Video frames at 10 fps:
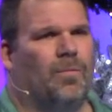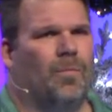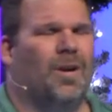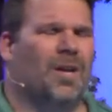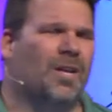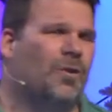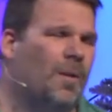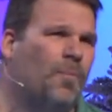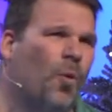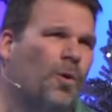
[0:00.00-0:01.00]
What an
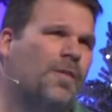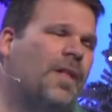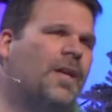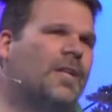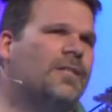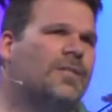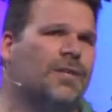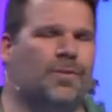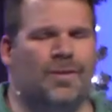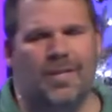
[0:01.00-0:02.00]
important thing to
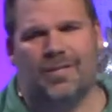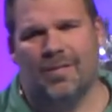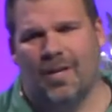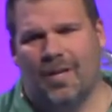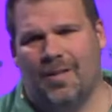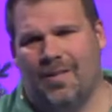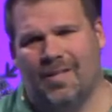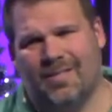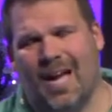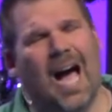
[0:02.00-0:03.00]
consider in this,
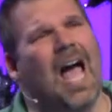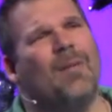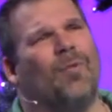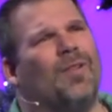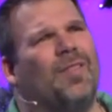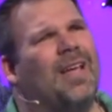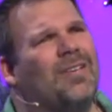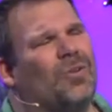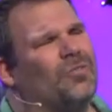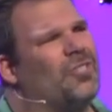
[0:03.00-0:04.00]
this time when
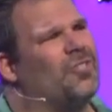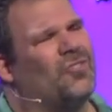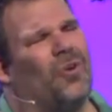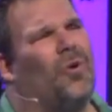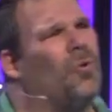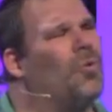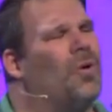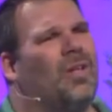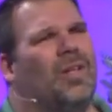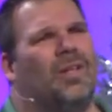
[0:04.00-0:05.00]
things are just so
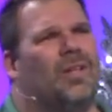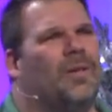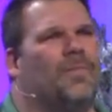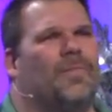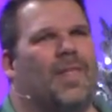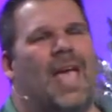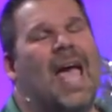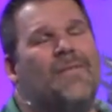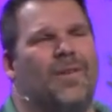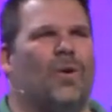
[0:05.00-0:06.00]

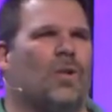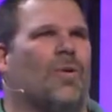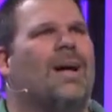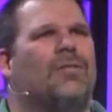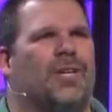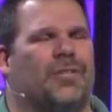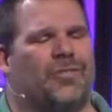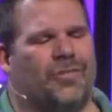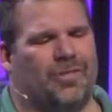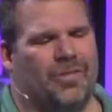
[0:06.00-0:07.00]
heavy all around
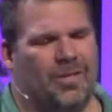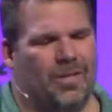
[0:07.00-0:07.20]
us.